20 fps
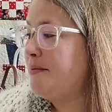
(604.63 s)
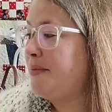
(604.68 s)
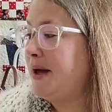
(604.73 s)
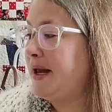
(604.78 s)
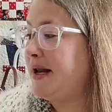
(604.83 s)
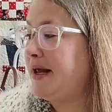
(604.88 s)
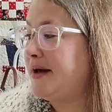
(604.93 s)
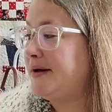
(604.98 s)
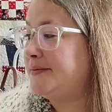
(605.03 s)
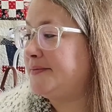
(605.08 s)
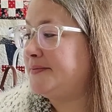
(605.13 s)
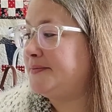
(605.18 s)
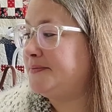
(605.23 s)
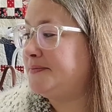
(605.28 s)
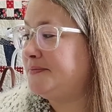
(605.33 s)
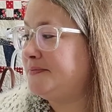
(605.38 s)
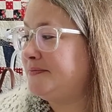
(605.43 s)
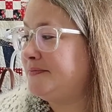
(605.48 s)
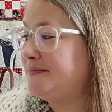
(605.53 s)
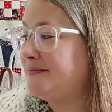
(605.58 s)
But,
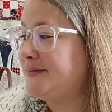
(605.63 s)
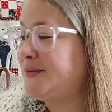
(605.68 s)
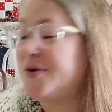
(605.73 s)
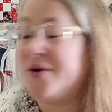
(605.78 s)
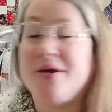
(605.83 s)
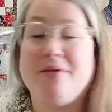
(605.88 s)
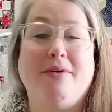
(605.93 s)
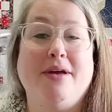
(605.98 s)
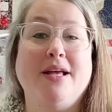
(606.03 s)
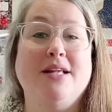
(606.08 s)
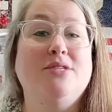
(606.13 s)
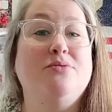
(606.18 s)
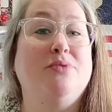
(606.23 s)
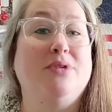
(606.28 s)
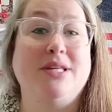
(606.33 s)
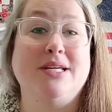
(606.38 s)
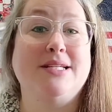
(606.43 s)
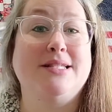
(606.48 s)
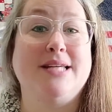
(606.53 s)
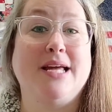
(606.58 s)
so anyway, it's
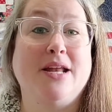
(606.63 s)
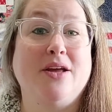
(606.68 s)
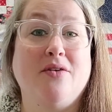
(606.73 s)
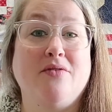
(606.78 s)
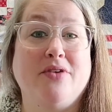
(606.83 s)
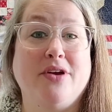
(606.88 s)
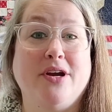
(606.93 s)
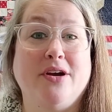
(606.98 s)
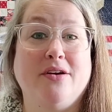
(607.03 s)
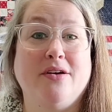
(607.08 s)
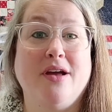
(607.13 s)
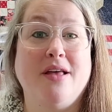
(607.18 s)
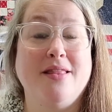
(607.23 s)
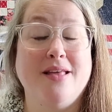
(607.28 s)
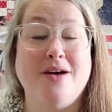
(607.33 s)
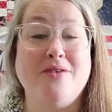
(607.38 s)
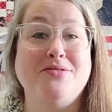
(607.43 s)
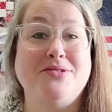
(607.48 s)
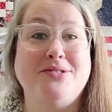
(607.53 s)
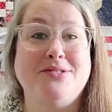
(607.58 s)
really exciting over here. And
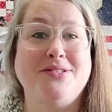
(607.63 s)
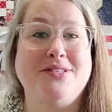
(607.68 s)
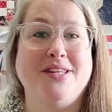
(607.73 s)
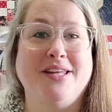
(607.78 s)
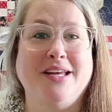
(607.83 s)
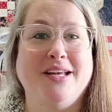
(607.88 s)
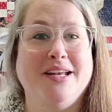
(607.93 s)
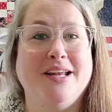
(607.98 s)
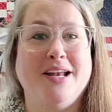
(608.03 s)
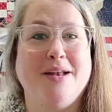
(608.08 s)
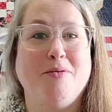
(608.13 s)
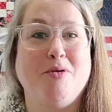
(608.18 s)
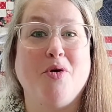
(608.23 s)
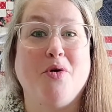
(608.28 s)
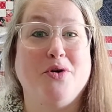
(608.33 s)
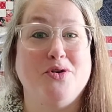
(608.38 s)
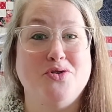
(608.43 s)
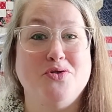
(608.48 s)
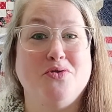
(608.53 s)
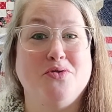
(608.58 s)
the house is clean. And I'm
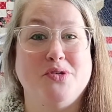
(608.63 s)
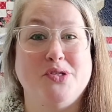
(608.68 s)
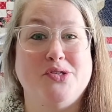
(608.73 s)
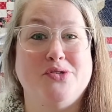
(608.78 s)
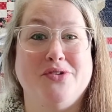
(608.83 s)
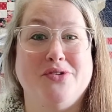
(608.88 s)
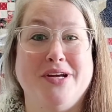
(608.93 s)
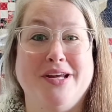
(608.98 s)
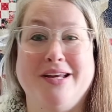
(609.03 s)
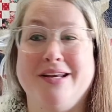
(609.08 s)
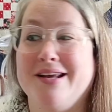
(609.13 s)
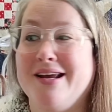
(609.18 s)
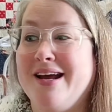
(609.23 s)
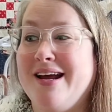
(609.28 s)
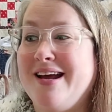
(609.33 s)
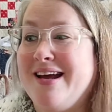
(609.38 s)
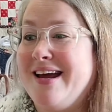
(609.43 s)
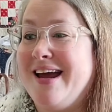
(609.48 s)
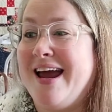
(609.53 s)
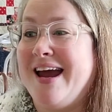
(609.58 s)
going to a retreat.
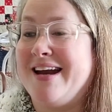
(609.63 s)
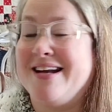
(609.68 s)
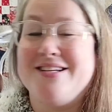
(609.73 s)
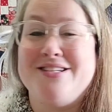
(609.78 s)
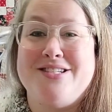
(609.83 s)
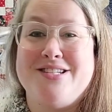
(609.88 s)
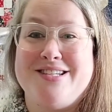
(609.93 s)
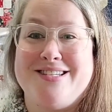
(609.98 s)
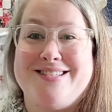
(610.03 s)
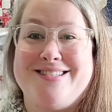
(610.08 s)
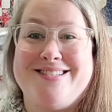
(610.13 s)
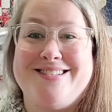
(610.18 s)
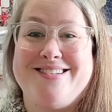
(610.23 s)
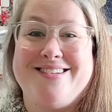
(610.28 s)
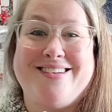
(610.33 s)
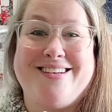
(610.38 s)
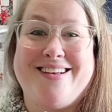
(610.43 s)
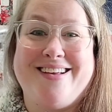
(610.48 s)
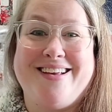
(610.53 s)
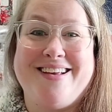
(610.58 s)
And
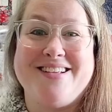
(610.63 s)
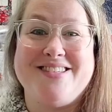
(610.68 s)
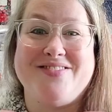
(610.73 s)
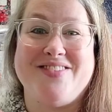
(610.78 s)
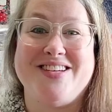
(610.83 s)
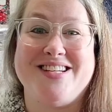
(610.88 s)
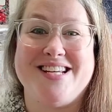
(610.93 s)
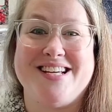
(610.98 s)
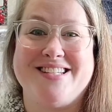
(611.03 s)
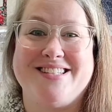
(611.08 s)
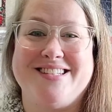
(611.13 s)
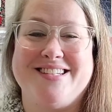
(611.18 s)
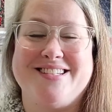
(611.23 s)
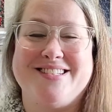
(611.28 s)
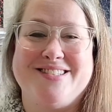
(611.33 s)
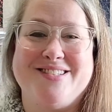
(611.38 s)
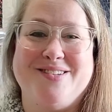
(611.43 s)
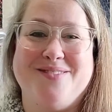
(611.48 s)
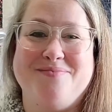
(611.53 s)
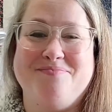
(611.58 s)
it's
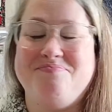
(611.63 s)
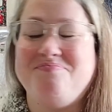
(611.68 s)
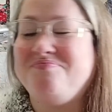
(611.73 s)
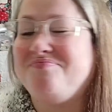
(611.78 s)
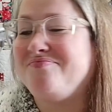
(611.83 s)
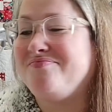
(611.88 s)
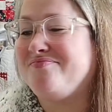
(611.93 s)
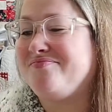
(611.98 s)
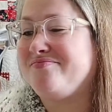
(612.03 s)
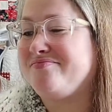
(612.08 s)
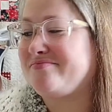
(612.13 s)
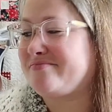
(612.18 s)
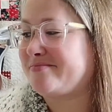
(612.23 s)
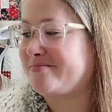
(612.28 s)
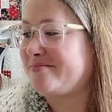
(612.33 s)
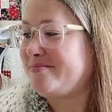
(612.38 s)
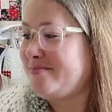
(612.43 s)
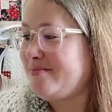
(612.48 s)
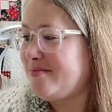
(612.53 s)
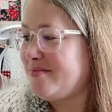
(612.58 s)
fantastic. So,
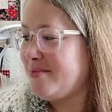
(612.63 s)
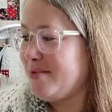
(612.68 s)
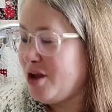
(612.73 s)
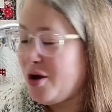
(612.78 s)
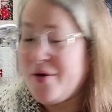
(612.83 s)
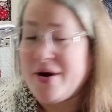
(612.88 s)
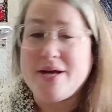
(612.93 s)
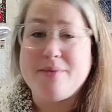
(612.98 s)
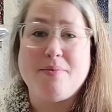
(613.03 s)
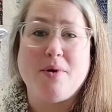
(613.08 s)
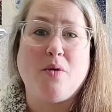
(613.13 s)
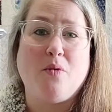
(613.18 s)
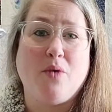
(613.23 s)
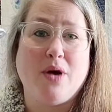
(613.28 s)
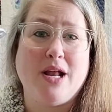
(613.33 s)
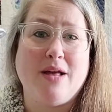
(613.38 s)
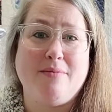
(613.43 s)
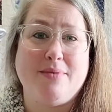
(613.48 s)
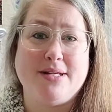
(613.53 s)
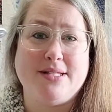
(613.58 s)
all right. But
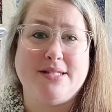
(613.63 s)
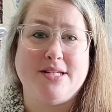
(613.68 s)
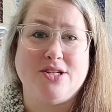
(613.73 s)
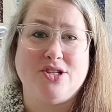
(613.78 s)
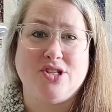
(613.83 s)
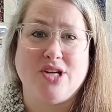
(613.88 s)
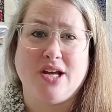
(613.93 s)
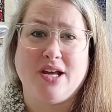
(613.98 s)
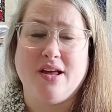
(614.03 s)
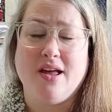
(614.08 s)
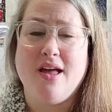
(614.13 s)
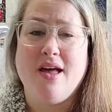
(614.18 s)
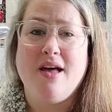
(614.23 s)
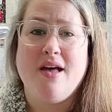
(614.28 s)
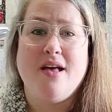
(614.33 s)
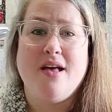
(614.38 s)
what I've been stitching.